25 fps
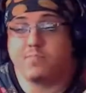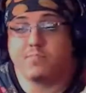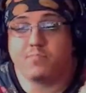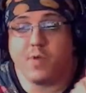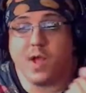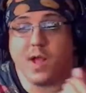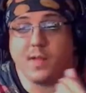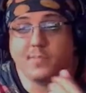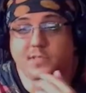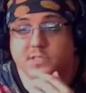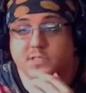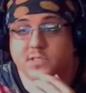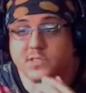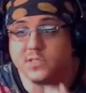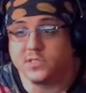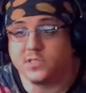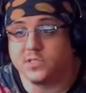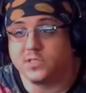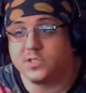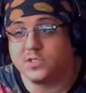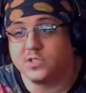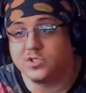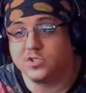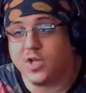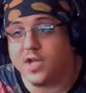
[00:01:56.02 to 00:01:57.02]
probably
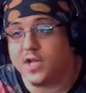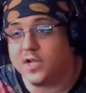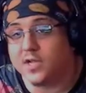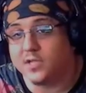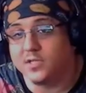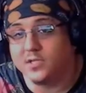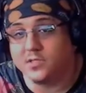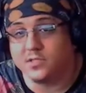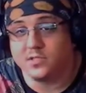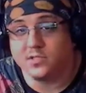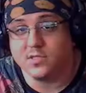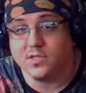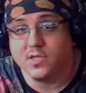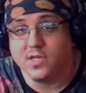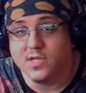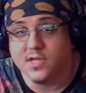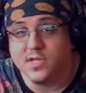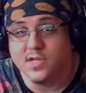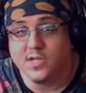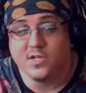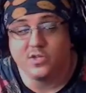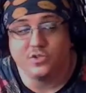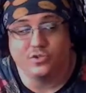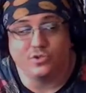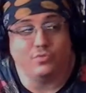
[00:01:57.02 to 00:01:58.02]
since I could
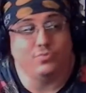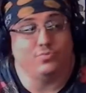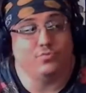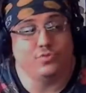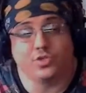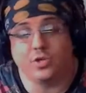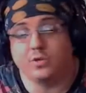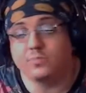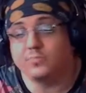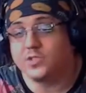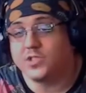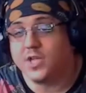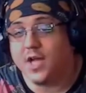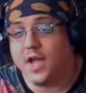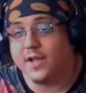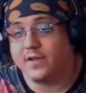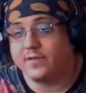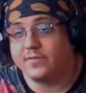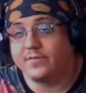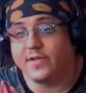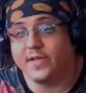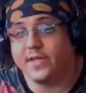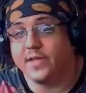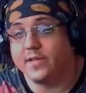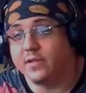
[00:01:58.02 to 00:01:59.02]
do jump shot
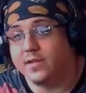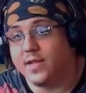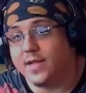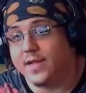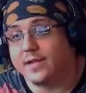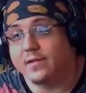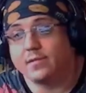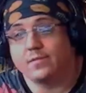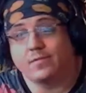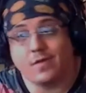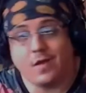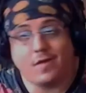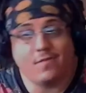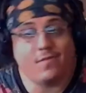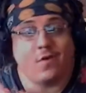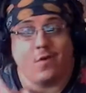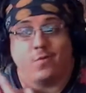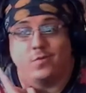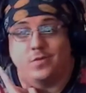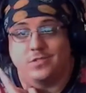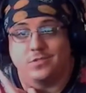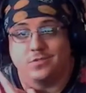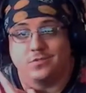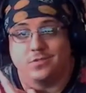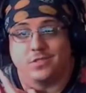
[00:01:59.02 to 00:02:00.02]
creating. Like I've
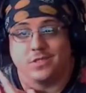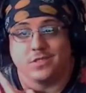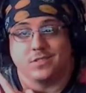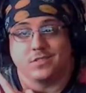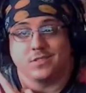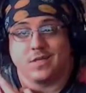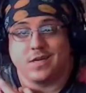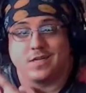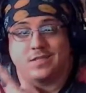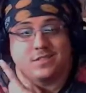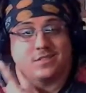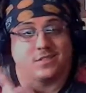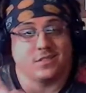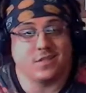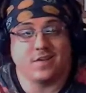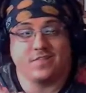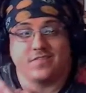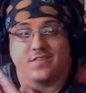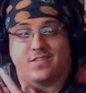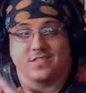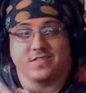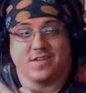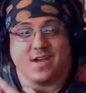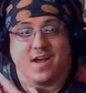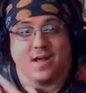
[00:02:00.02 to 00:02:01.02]
always used this. I just
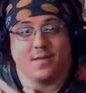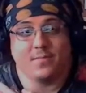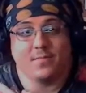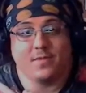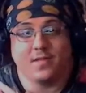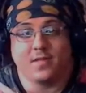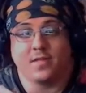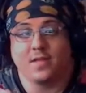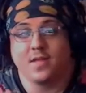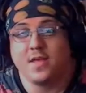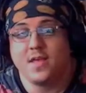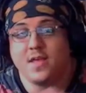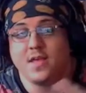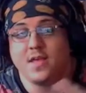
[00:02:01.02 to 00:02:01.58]
love the timing.